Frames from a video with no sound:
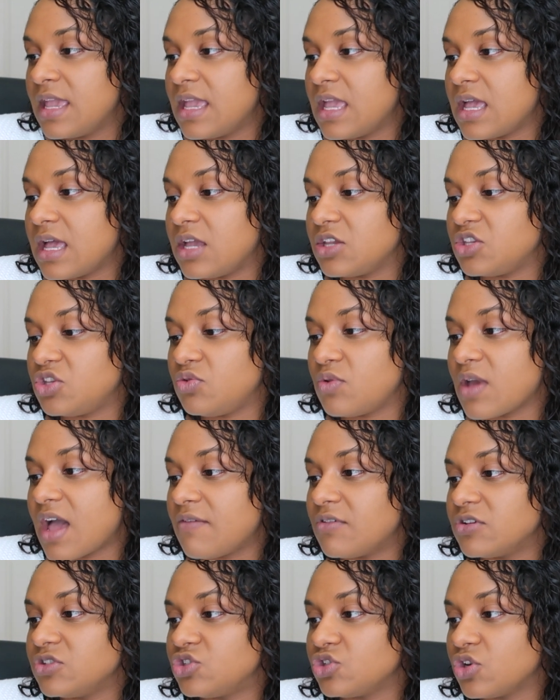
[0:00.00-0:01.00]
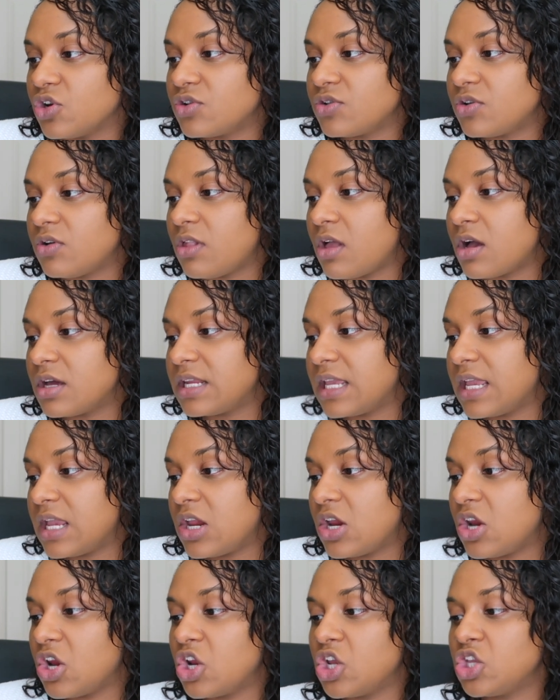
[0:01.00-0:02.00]
You have a journal on
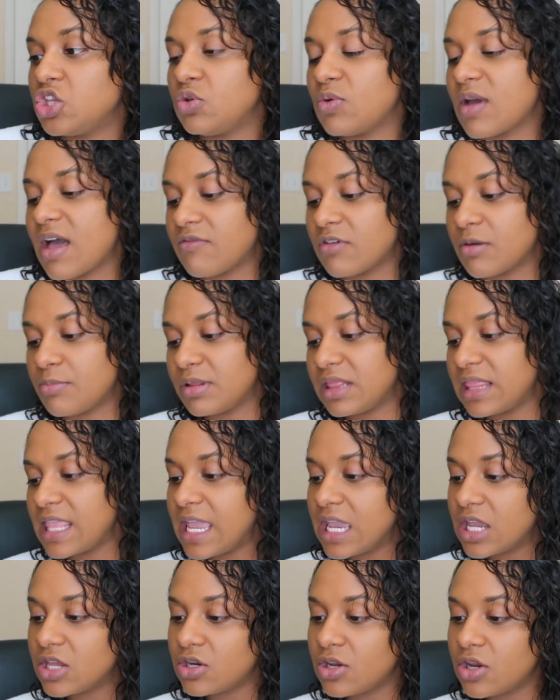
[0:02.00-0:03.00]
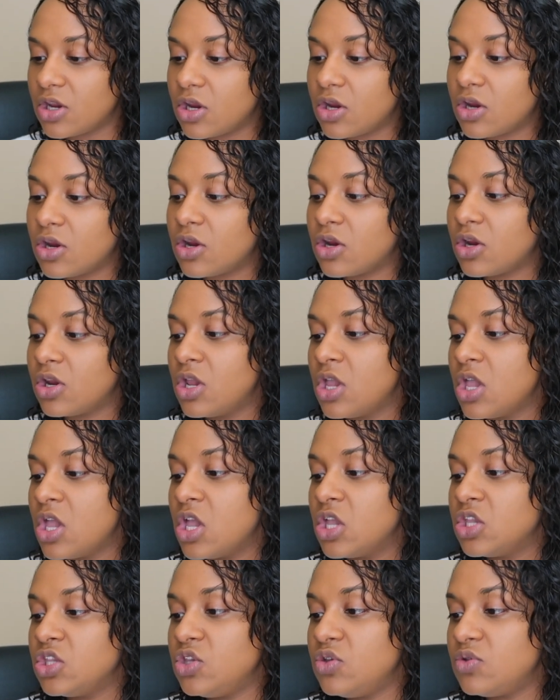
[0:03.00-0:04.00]
here, you have a planner,
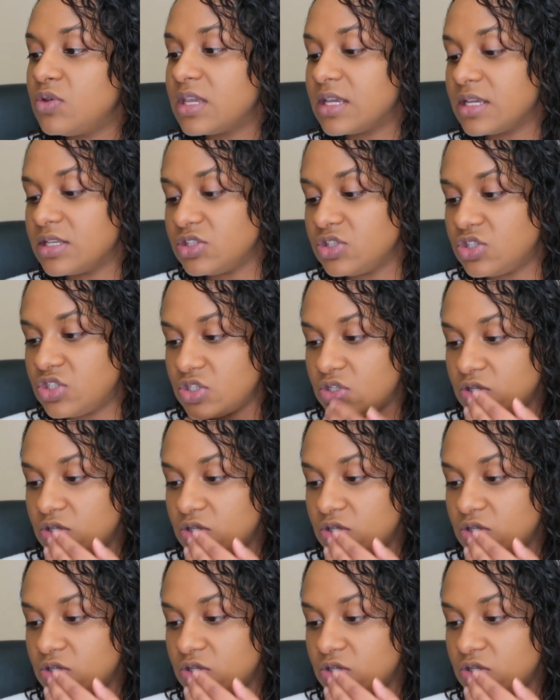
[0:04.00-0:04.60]
you can